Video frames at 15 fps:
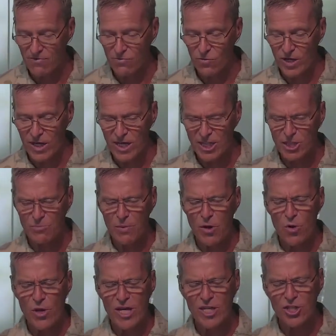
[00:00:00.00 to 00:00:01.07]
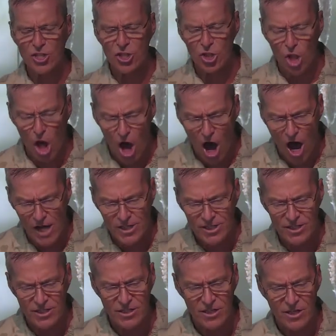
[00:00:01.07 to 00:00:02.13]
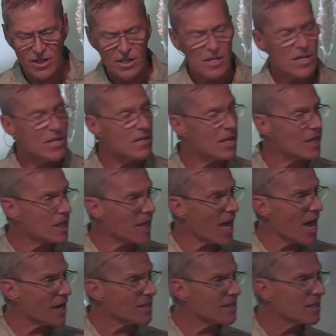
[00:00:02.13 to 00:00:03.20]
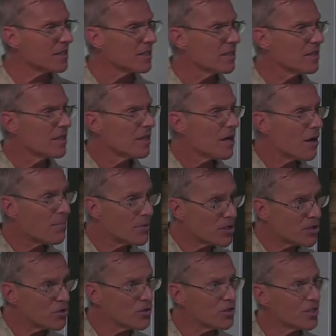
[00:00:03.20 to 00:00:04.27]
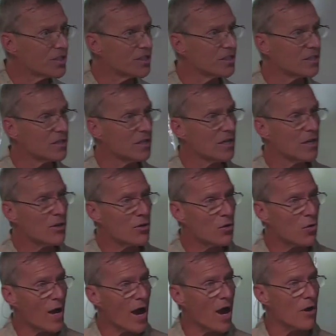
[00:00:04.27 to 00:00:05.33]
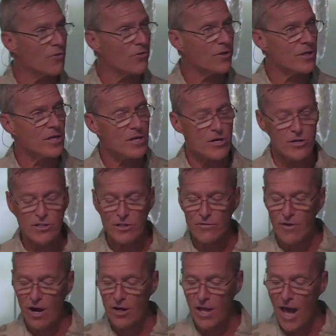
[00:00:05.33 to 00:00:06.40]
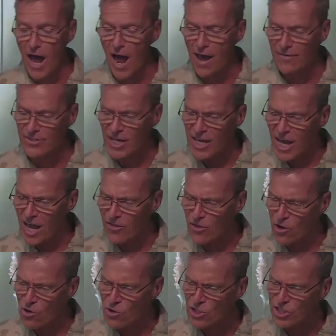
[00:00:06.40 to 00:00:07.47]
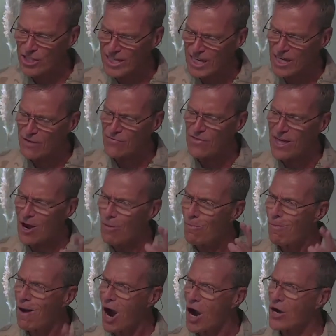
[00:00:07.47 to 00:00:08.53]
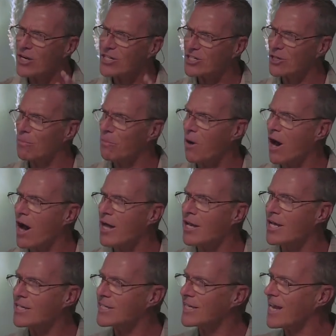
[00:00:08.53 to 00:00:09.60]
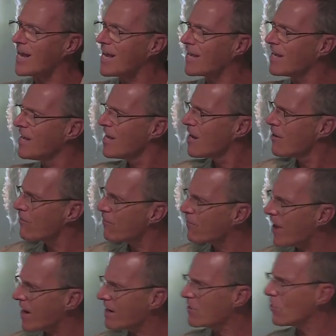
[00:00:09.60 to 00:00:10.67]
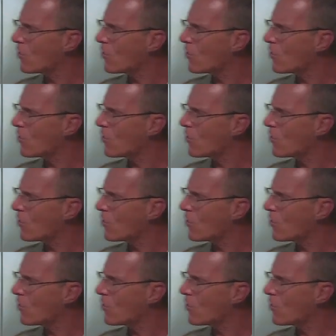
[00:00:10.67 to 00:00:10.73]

We experience loss, neglect, abuse, throughout the years of our lives, and those leave their marks upon us and affect the